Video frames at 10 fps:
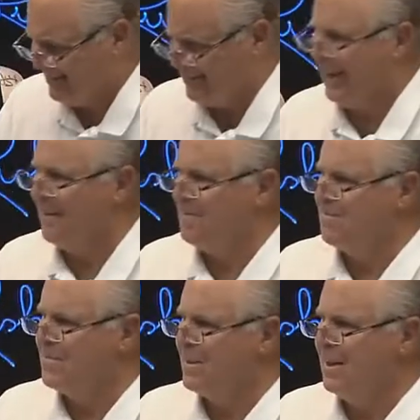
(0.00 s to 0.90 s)
this?
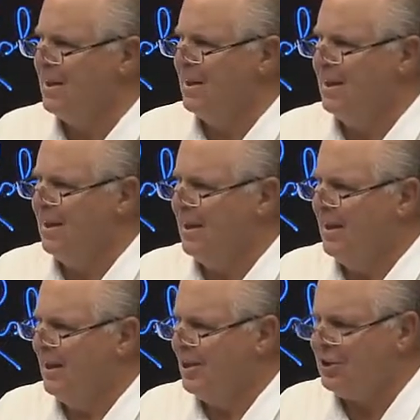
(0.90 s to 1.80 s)

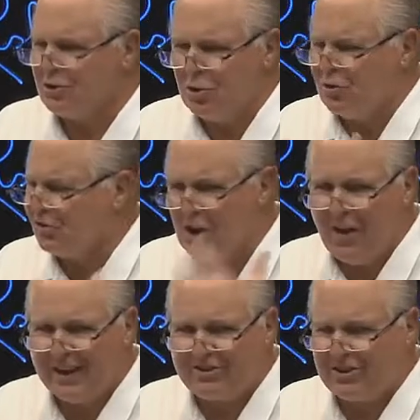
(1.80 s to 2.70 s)
You lose an
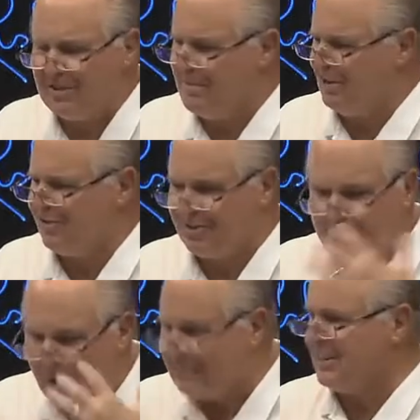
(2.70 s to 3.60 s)
election, it means
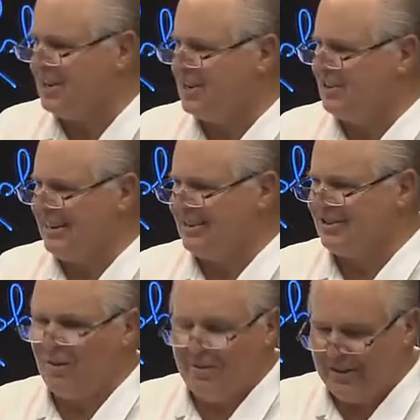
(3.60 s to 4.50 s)
that presidency
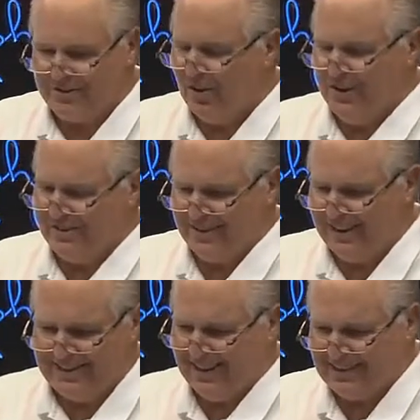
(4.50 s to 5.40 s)

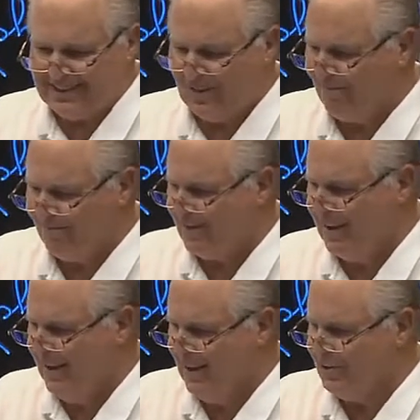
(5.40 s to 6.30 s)
is
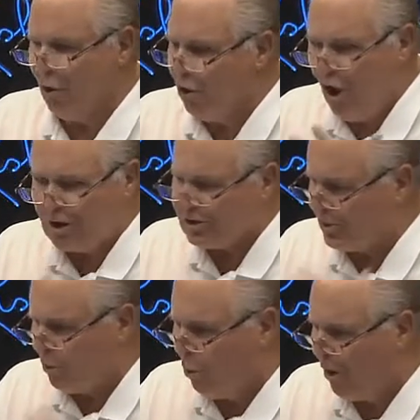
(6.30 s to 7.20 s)
no
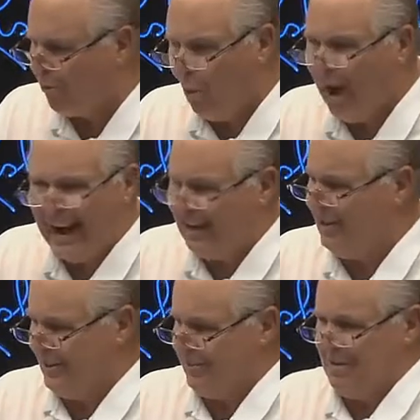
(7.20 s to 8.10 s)
longer
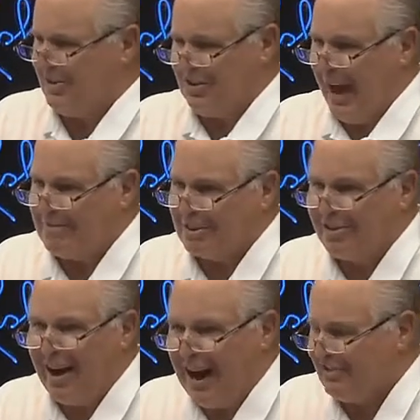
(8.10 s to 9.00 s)
worthwhile. It's been
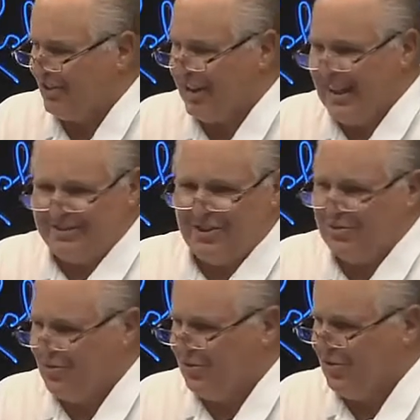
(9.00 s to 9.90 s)
sabotaged. The
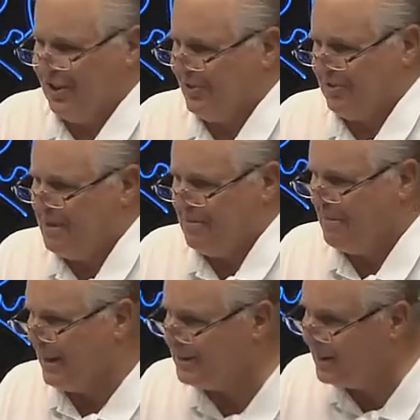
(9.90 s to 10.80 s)
Constitution needs to be
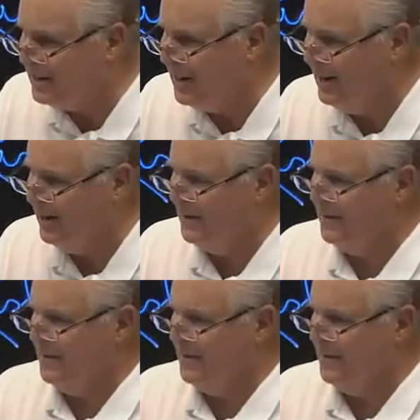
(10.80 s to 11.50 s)
amended.